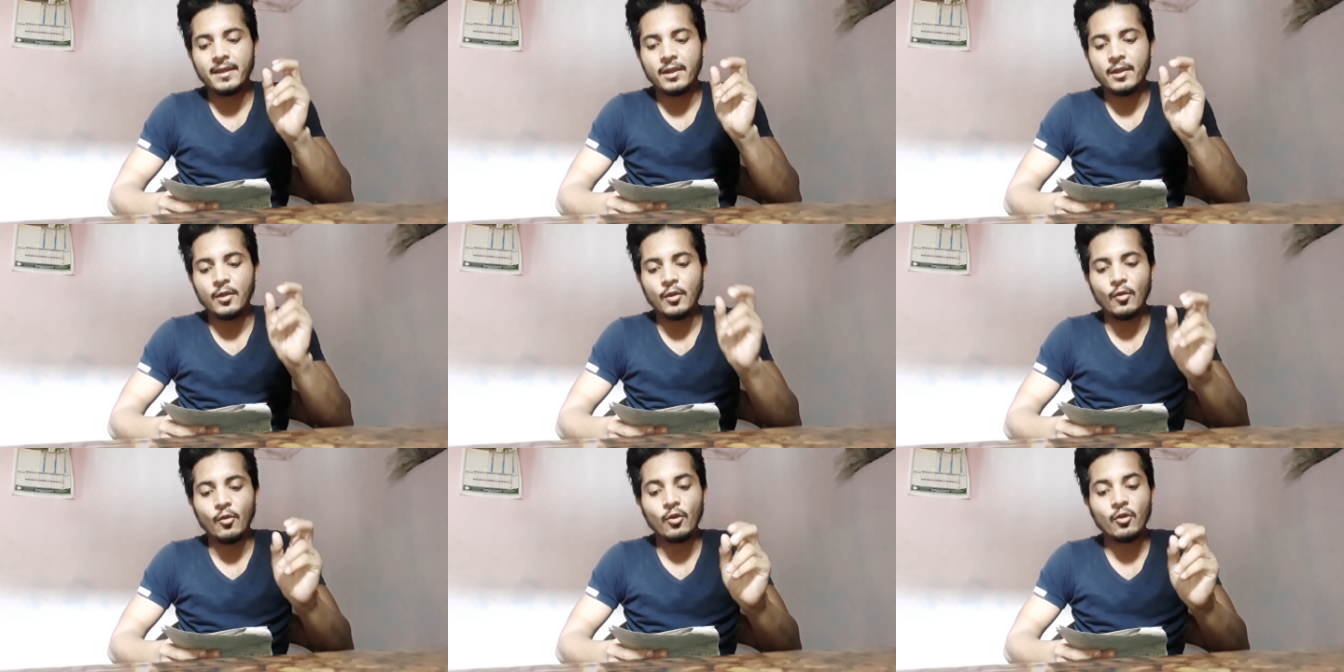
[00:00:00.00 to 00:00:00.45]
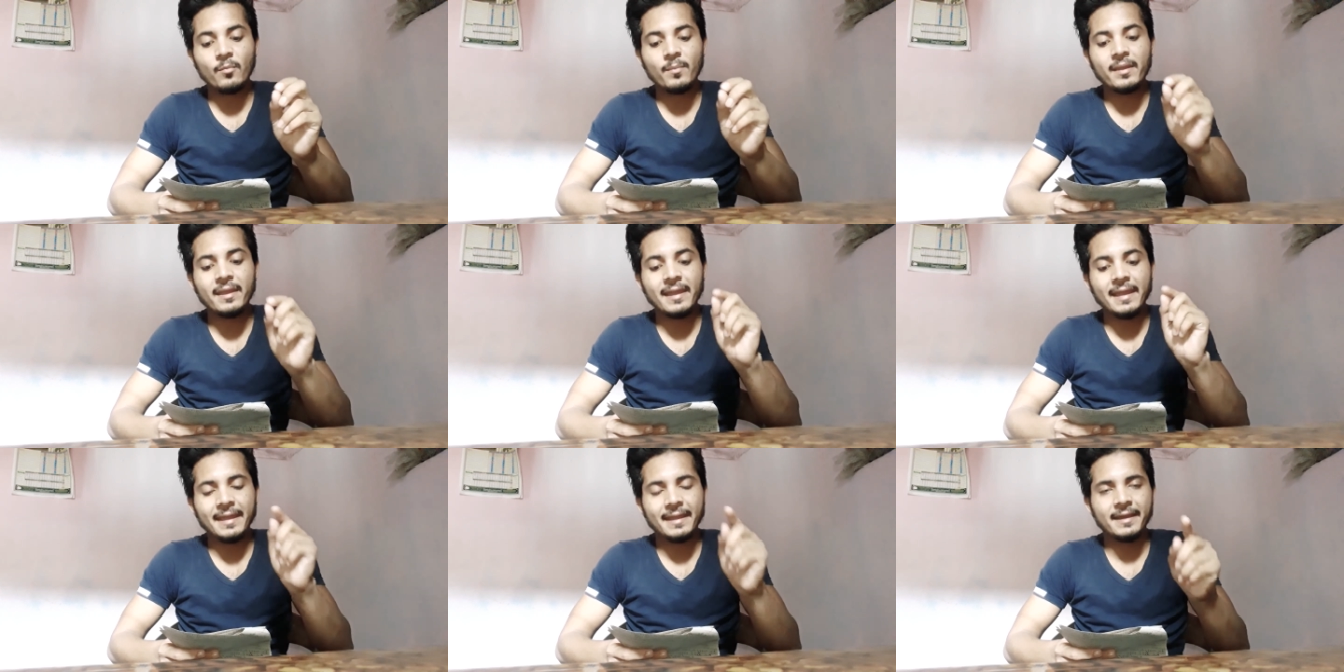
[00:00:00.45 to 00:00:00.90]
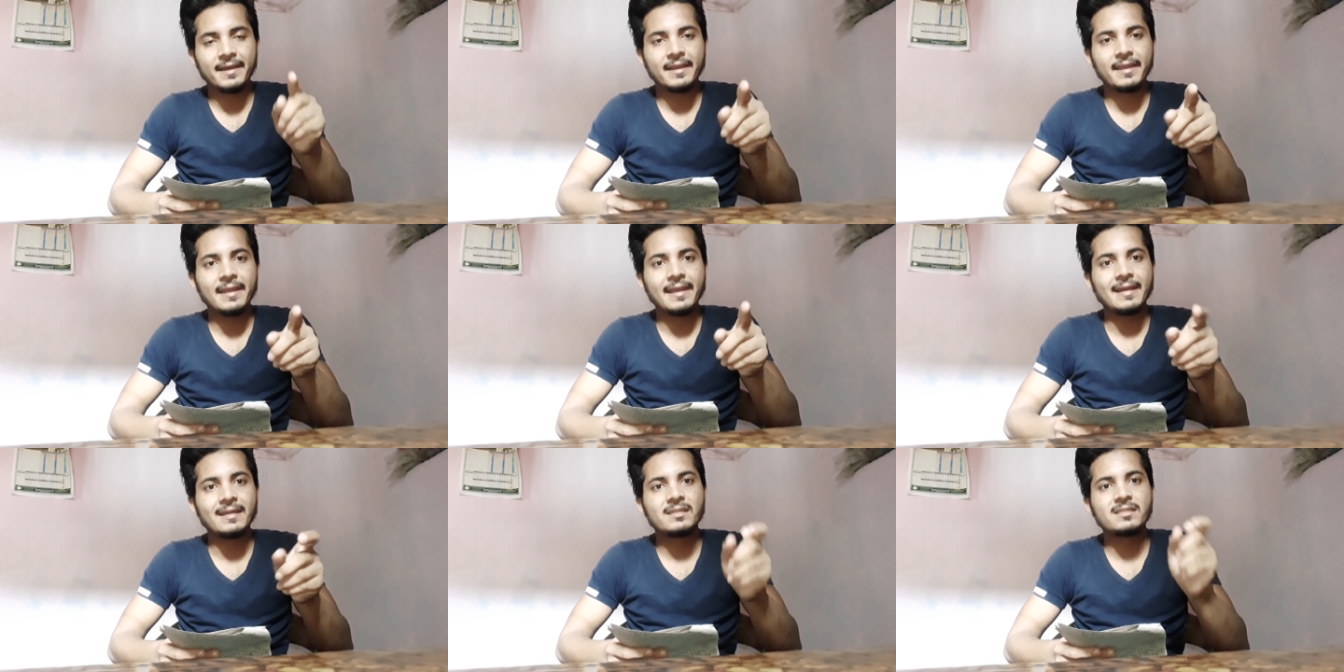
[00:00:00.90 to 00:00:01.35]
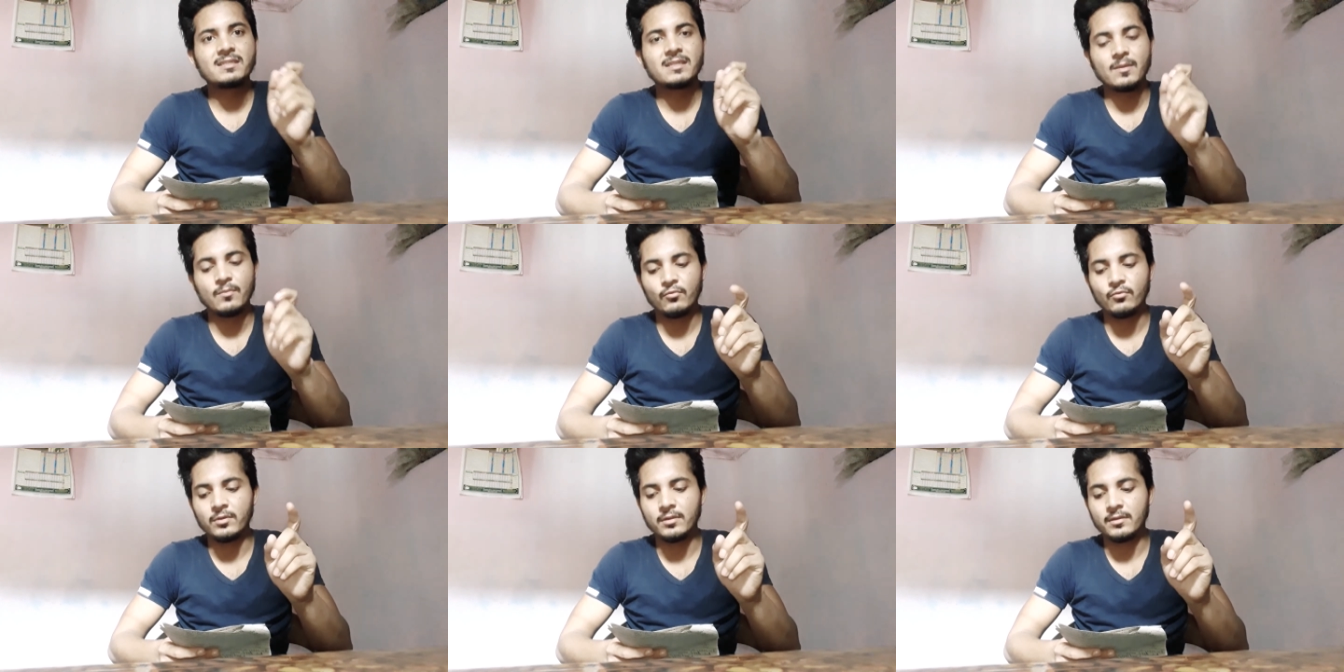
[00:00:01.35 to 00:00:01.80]
not be angry at
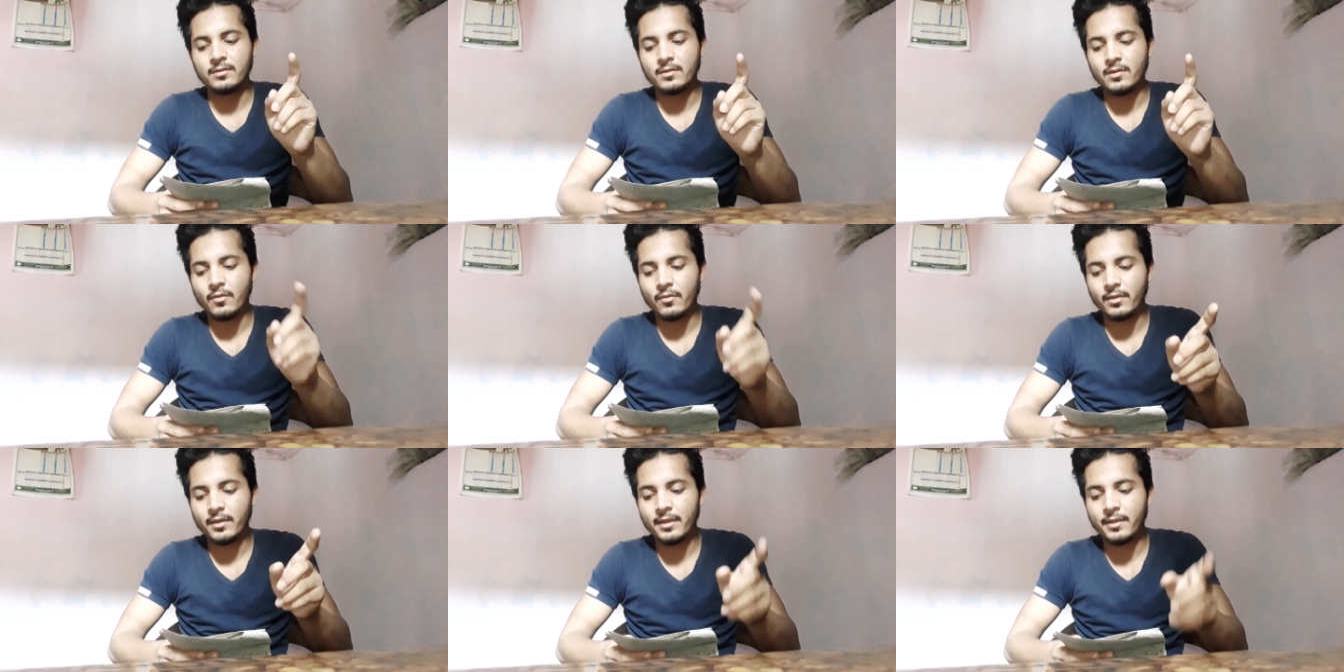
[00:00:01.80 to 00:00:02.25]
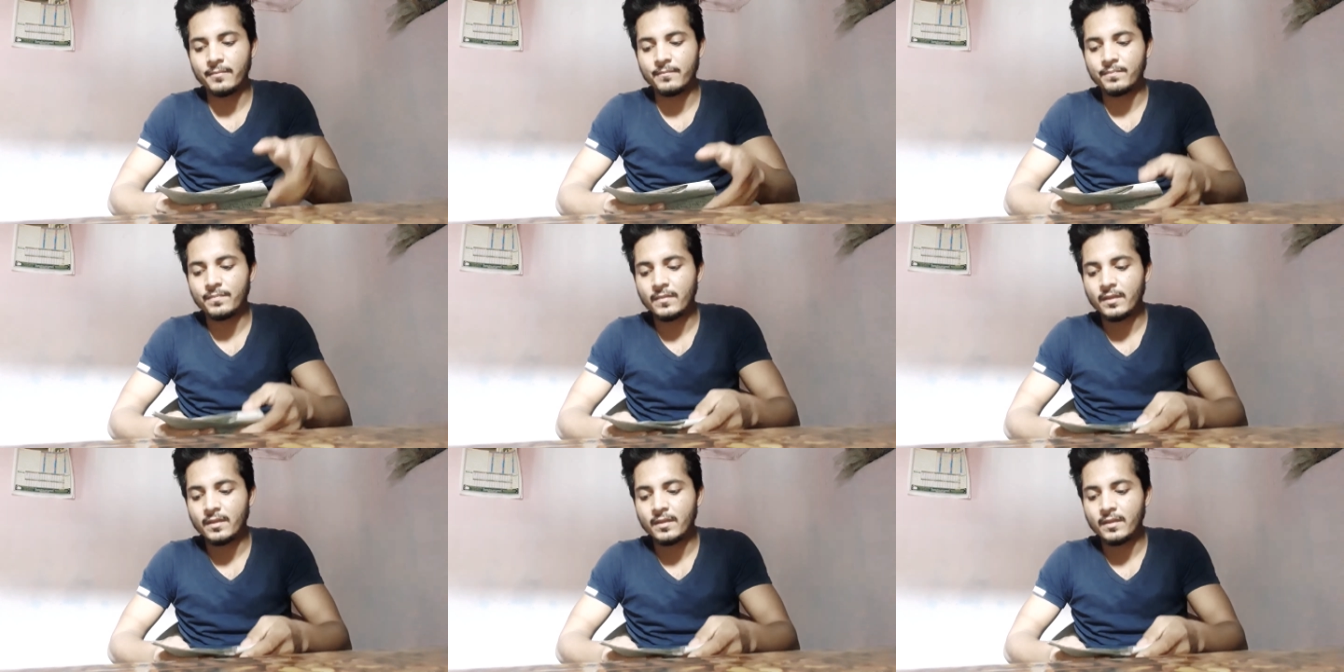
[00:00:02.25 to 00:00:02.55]
someone okay